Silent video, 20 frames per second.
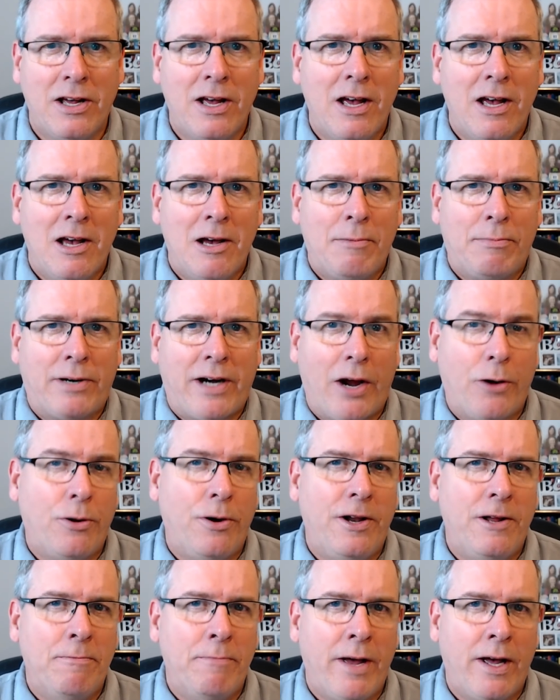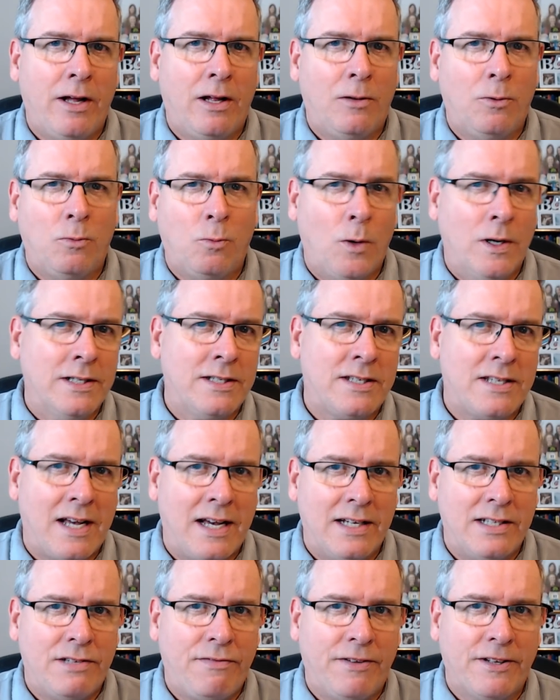Priority Mail,
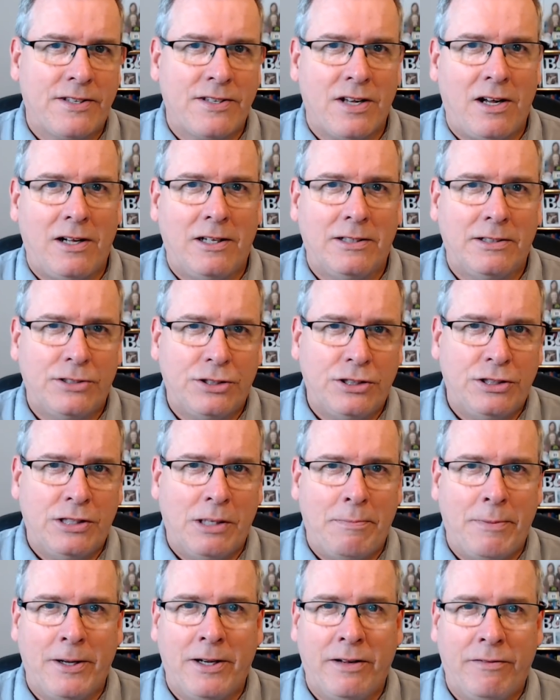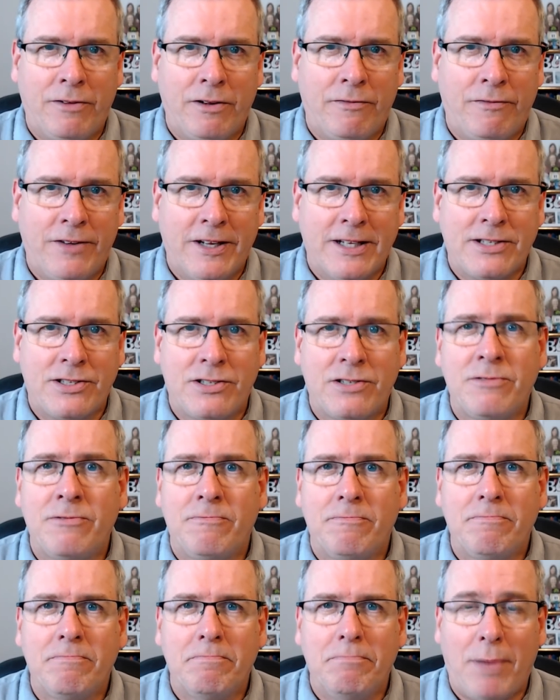one-size-fits-all, ship it if it fits
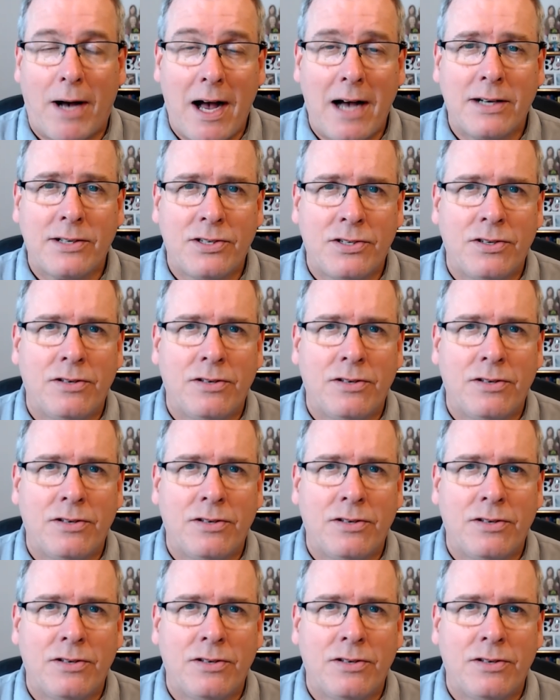box.